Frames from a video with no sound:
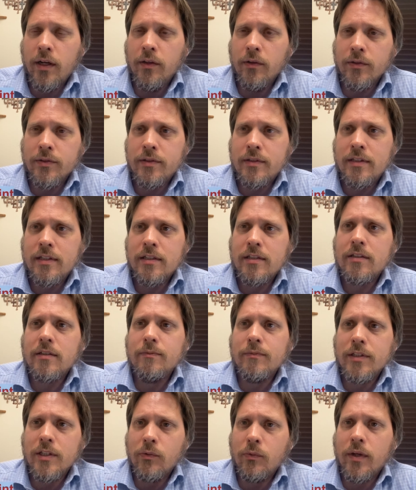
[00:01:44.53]
those
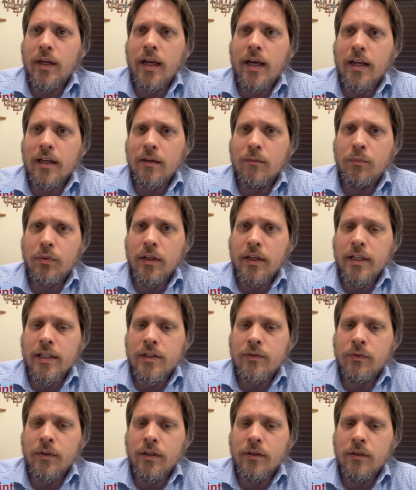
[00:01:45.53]
systems that we had in
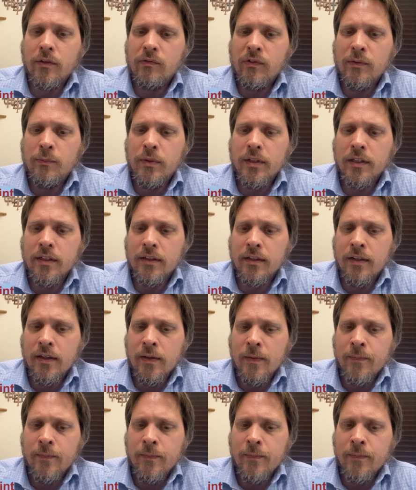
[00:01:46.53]
place. We, we've been,